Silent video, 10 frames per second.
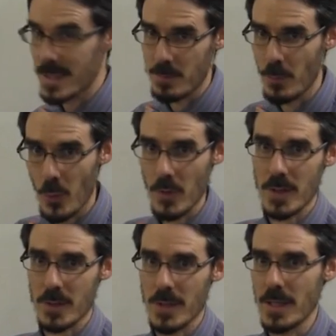this is more
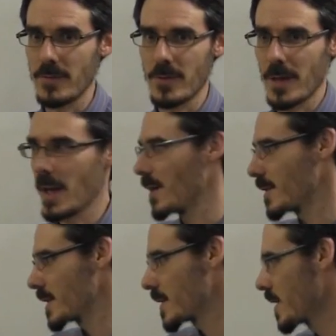than 24
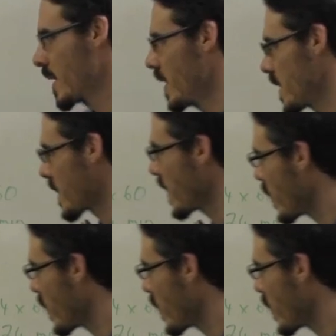hours. So